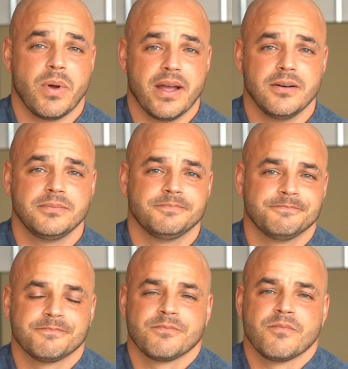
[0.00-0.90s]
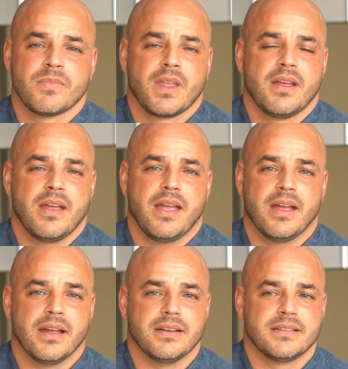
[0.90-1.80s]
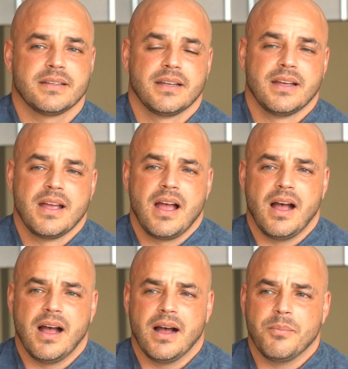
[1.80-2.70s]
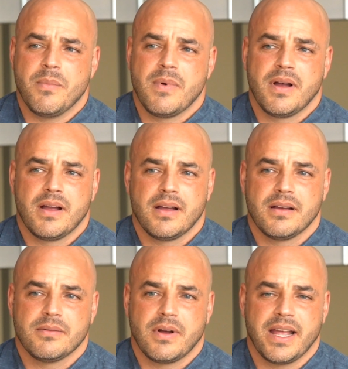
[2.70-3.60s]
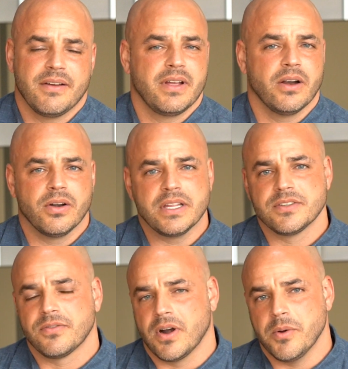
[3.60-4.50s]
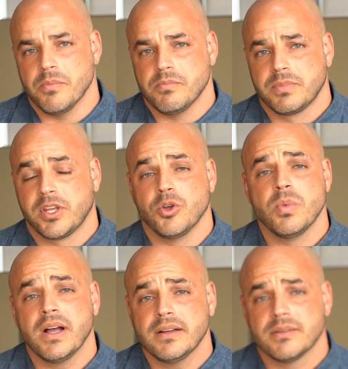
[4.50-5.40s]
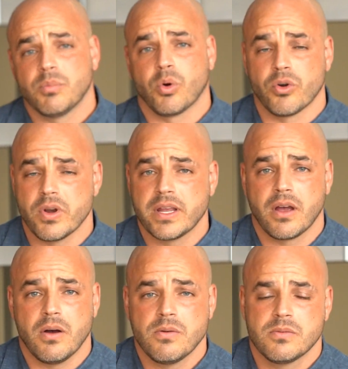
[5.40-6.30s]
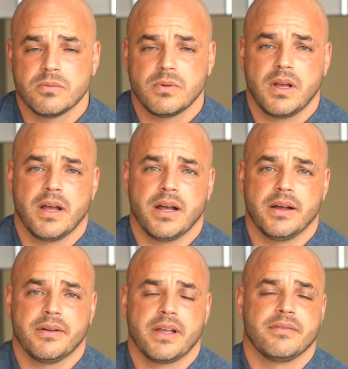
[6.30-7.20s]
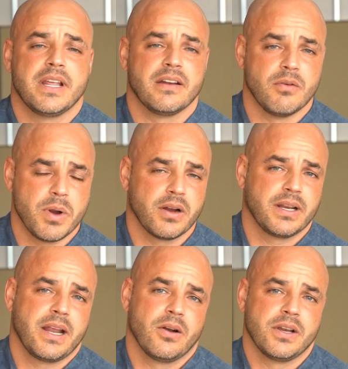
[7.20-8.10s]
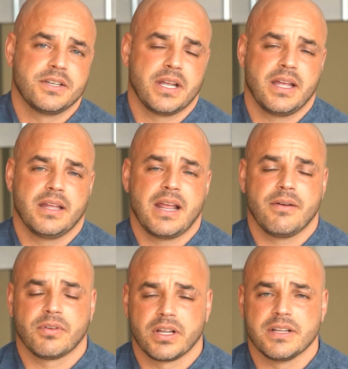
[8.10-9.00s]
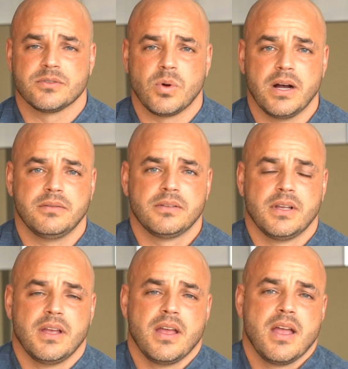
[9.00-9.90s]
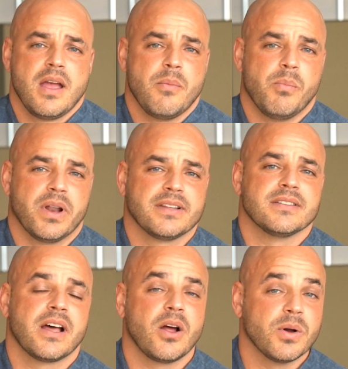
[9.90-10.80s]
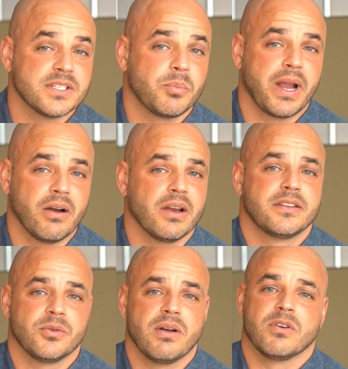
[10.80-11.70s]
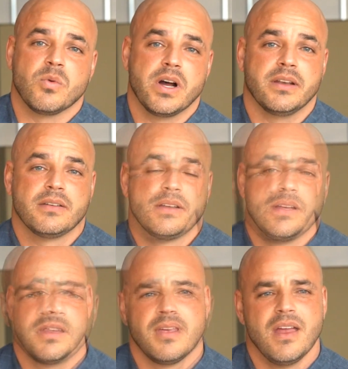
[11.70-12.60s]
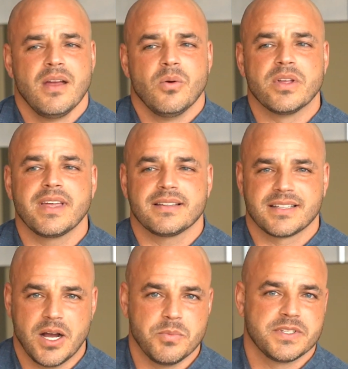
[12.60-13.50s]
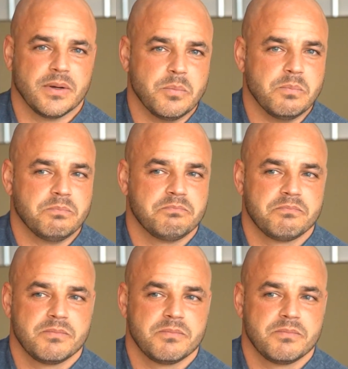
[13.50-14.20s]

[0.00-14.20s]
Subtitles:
male, and I have heritage from Cuba, Puerto Rico. I have Native American heritage and African as well, but it's not always apparent to everyone. With that's come some